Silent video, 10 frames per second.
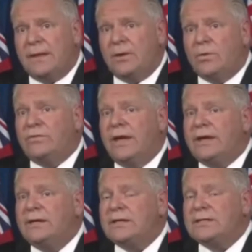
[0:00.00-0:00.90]
We've
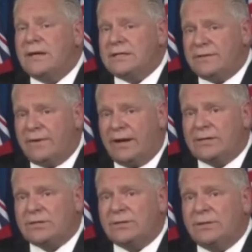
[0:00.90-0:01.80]
taken decisive
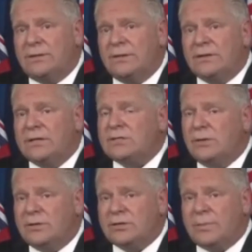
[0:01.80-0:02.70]
action to slow
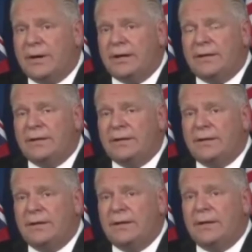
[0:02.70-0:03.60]
the spread
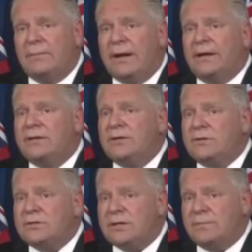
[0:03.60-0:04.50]
by
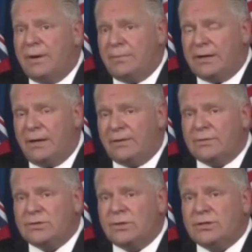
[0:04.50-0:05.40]
introducing public health
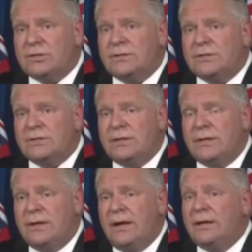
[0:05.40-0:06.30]
restrictions,
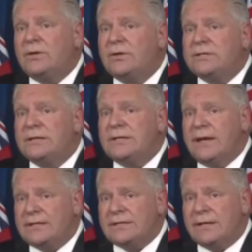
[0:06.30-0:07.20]
increasing
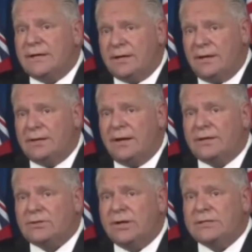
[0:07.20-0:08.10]
testing and contact
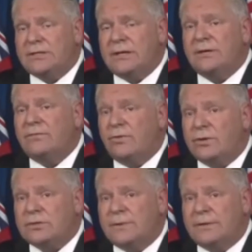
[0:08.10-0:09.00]
tracing and
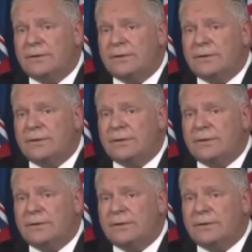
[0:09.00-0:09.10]
enforcement.